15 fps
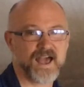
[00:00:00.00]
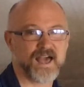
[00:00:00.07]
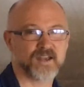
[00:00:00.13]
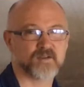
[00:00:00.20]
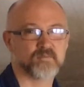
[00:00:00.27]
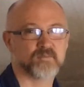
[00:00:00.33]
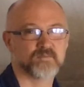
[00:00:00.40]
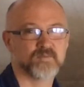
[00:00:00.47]

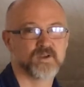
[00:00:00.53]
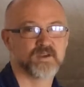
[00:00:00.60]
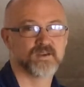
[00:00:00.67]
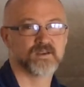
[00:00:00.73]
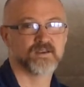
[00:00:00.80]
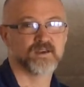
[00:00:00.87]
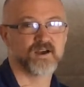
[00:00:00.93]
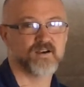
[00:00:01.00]
atom
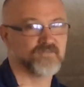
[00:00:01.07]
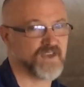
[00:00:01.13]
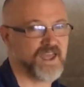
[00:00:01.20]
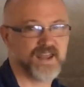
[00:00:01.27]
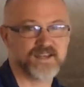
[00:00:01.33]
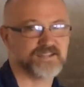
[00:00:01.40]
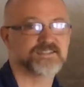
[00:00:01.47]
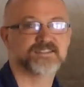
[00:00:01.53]
of
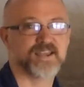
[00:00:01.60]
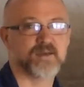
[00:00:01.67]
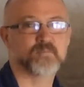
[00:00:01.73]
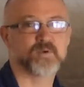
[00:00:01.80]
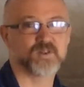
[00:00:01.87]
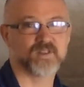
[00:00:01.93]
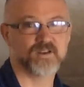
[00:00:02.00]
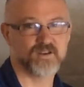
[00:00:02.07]
any
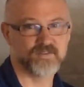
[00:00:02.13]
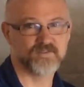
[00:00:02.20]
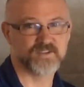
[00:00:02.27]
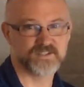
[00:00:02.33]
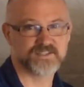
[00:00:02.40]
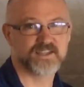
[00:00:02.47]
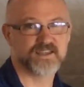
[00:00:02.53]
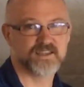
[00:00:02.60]
sample
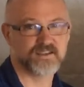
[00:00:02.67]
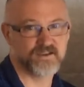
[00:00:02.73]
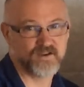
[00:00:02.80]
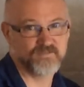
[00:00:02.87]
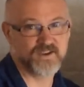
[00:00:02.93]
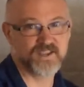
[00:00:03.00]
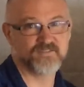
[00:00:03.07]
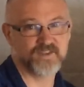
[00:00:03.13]
that's
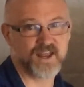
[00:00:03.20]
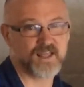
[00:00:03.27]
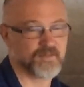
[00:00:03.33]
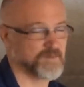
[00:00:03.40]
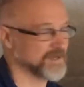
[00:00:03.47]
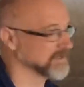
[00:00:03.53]
of a given element,